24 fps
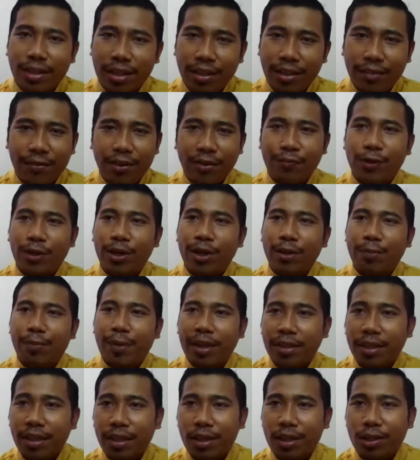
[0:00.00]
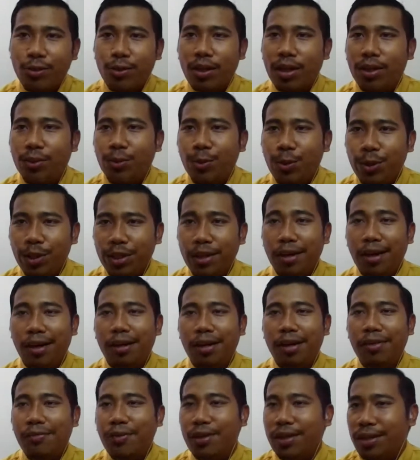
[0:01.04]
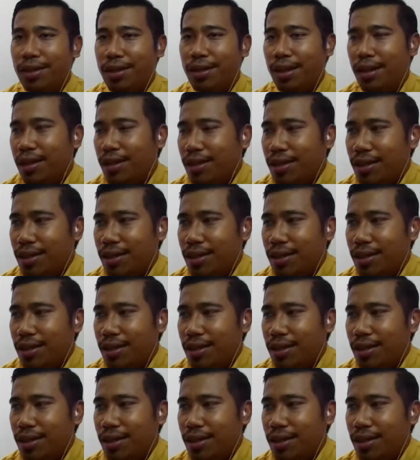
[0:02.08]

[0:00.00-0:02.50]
Even for the patent as well, we are having